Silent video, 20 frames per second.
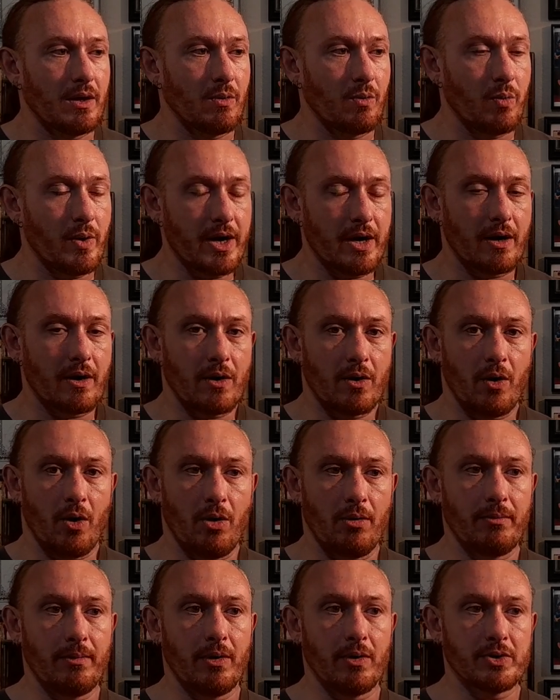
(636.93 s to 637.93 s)
we are
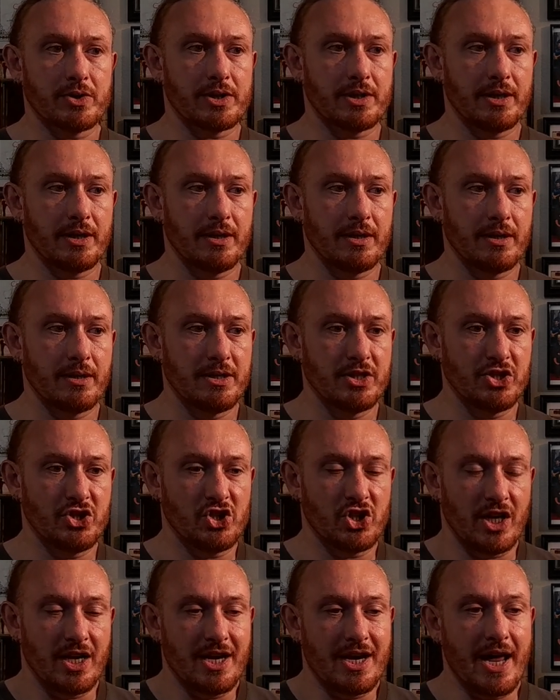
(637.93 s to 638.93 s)
almost
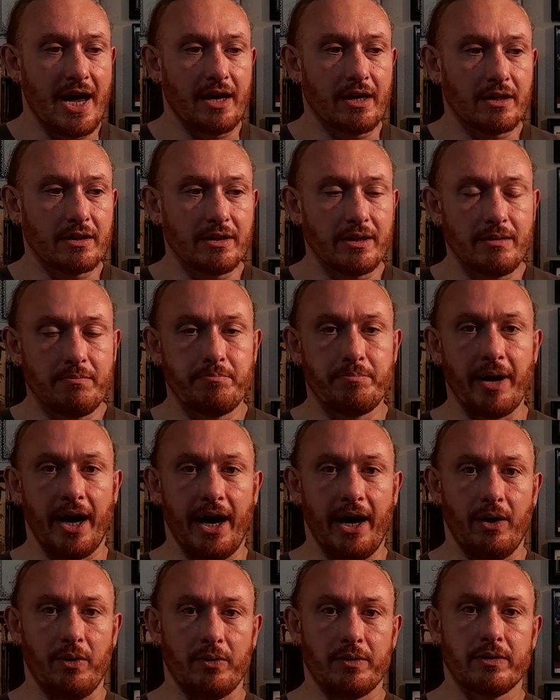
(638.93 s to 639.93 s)
genetically
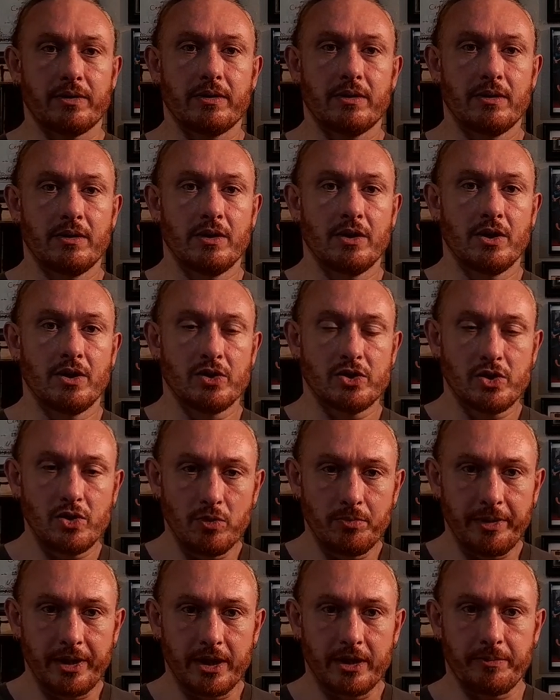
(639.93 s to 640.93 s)
bound
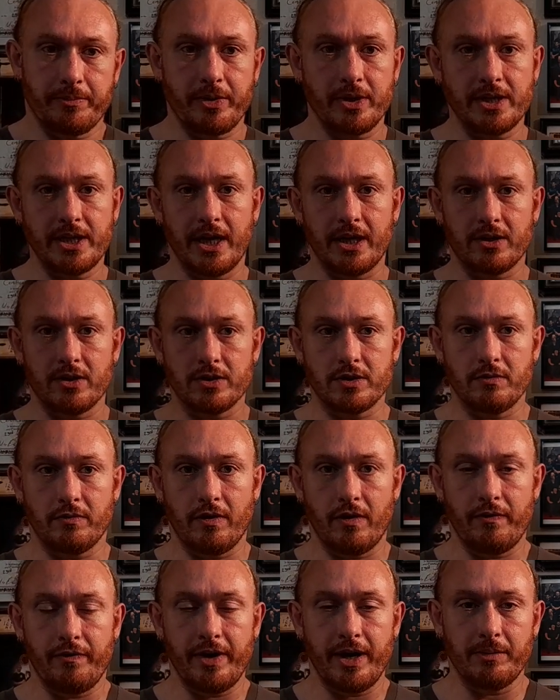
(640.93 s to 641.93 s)
to be the protectors of
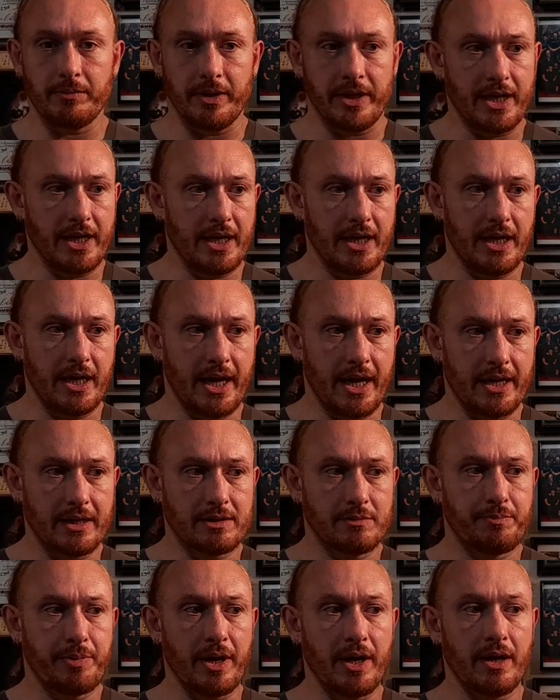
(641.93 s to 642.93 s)
our family. It
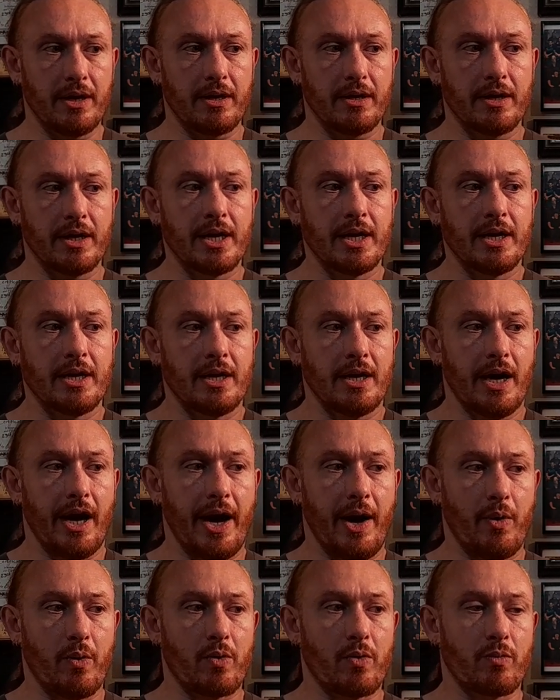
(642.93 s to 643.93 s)
has been
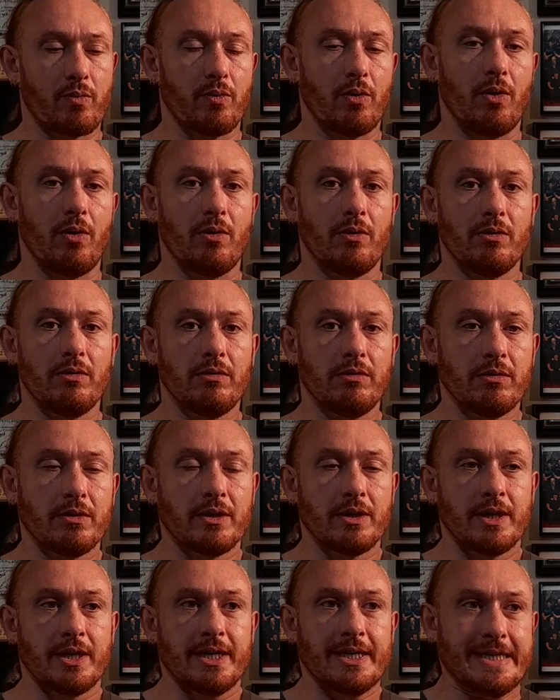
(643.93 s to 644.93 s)
our role
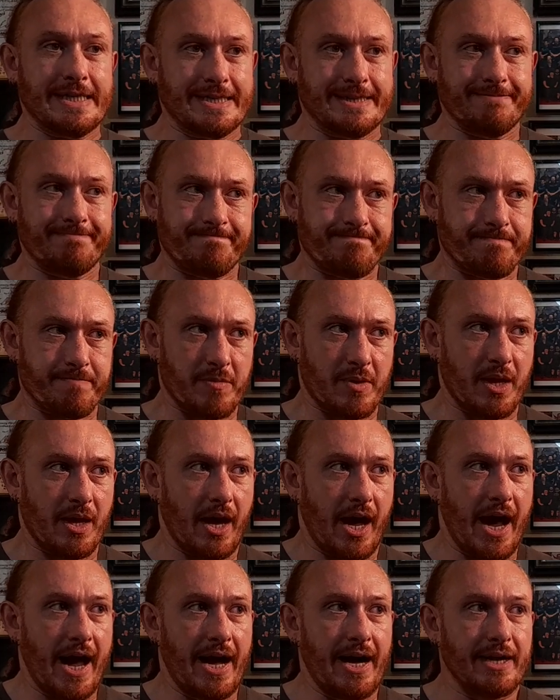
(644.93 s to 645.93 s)

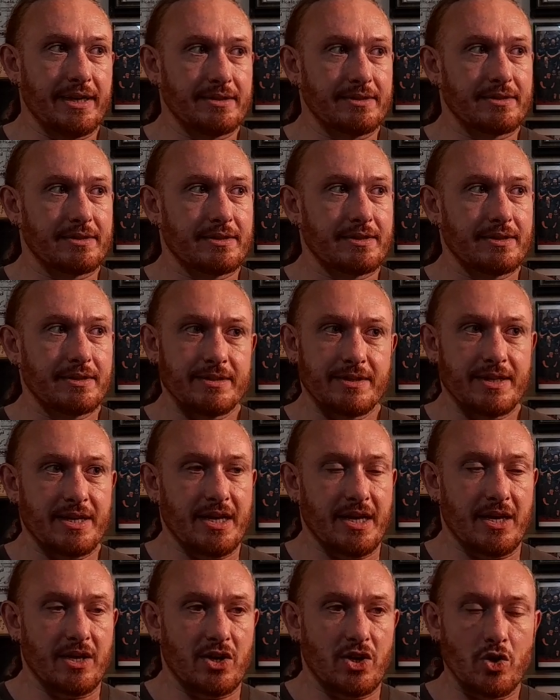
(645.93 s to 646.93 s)
as
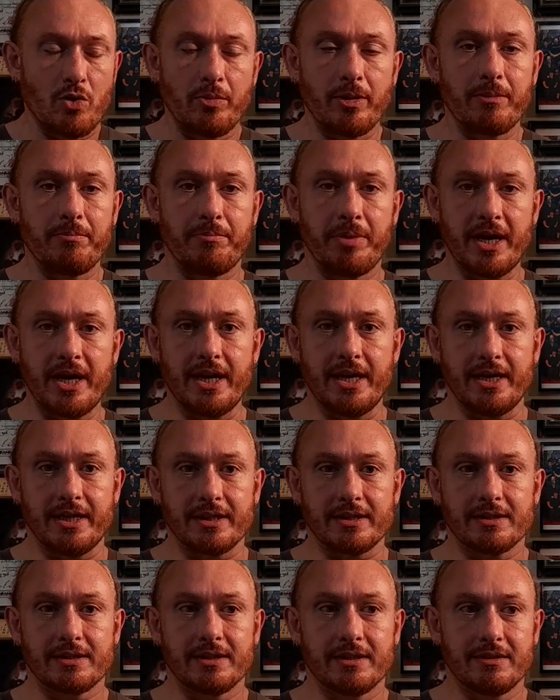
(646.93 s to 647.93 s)
human
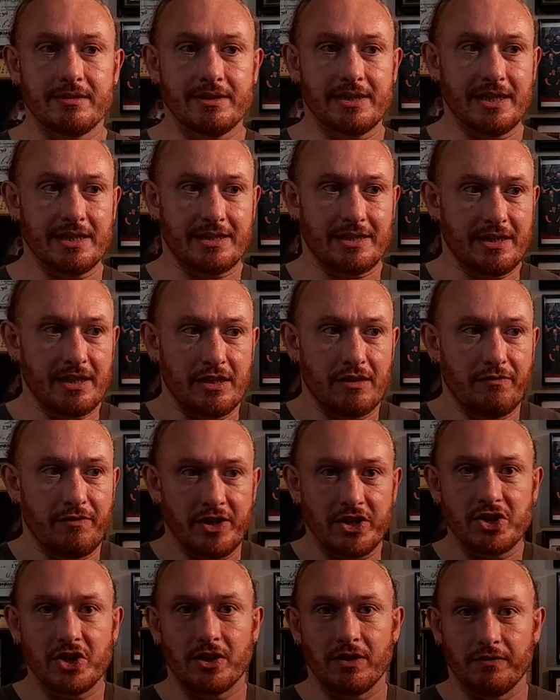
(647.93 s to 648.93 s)
beings since the
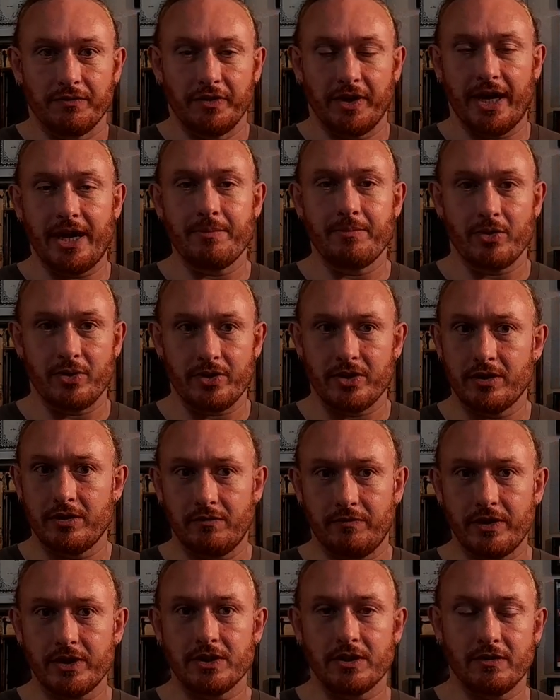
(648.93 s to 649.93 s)
division of labor, the
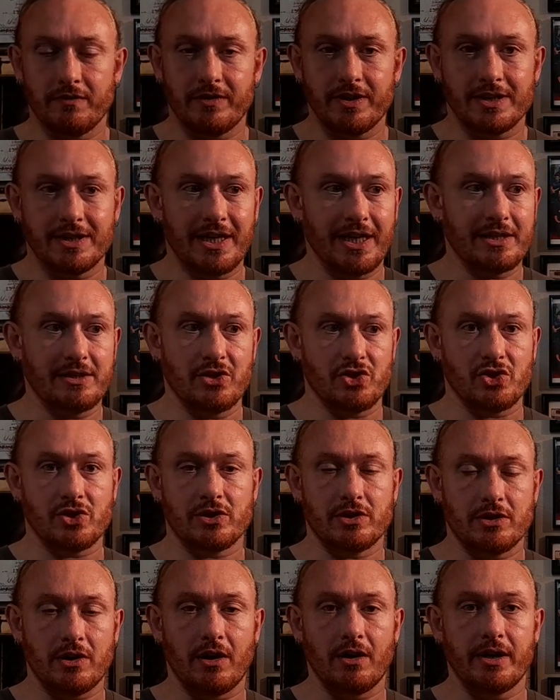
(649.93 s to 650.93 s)
division of the sexes
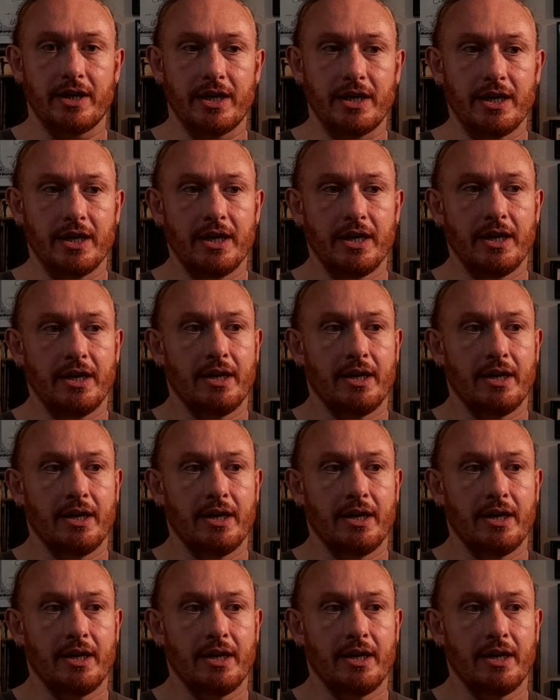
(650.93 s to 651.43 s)
started,